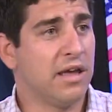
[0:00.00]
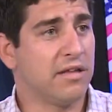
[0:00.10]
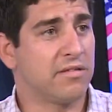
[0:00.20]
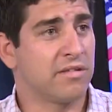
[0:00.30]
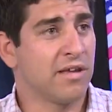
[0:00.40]

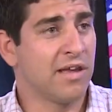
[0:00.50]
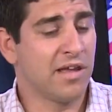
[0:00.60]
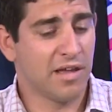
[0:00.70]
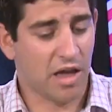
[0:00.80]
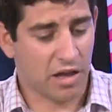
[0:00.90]
it's
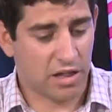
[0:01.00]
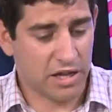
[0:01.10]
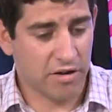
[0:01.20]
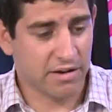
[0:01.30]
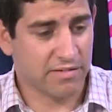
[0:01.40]
a
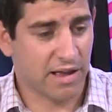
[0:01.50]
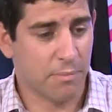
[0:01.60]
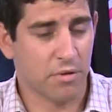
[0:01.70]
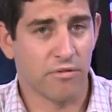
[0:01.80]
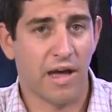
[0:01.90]
clear
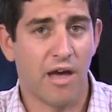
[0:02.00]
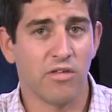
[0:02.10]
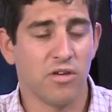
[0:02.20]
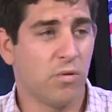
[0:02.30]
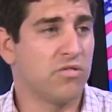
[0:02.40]
example of how
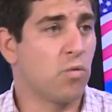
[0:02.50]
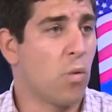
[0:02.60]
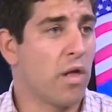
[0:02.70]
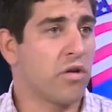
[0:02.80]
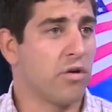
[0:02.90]
the U.S.
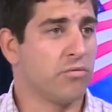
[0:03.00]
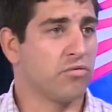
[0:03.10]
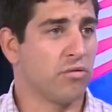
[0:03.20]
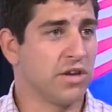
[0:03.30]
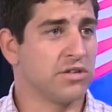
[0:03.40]

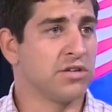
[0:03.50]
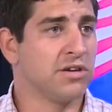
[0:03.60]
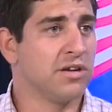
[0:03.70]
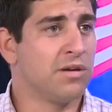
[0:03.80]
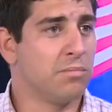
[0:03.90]
welcomes rich
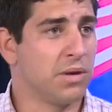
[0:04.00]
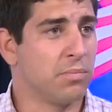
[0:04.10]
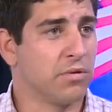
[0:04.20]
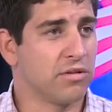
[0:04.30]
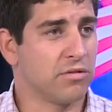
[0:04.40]

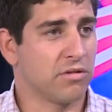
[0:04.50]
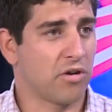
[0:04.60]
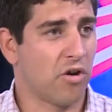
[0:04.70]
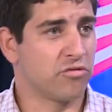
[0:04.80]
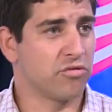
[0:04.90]
people into their
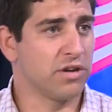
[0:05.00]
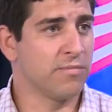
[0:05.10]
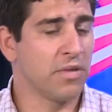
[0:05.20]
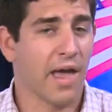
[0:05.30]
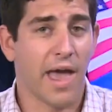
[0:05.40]
country.
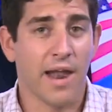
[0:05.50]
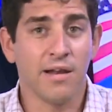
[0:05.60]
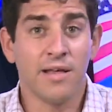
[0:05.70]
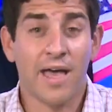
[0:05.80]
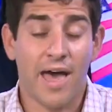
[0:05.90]

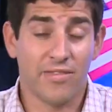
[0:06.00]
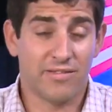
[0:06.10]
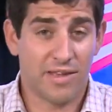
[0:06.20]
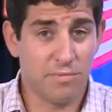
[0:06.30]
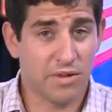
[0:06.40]
And at the
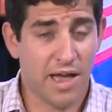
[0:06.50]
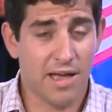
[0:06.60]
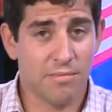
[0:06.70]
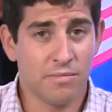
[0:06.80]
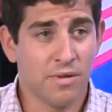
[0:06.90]
same
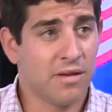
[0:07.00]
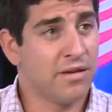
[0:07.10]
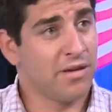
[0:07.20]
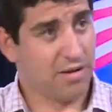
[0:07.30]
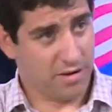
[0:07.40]
time,
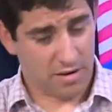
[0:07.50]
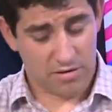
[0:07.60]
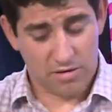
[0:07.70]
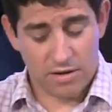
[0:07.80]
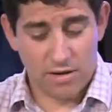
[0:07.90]
in
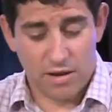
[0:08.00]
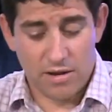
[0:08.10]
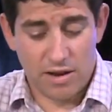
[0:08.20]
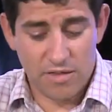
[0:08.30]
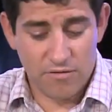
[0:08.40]

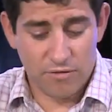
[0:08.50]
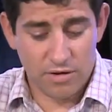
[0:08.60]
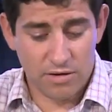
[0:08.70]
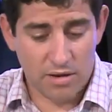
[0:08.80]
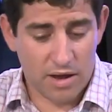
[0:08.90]
a
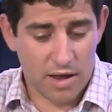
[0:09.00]
different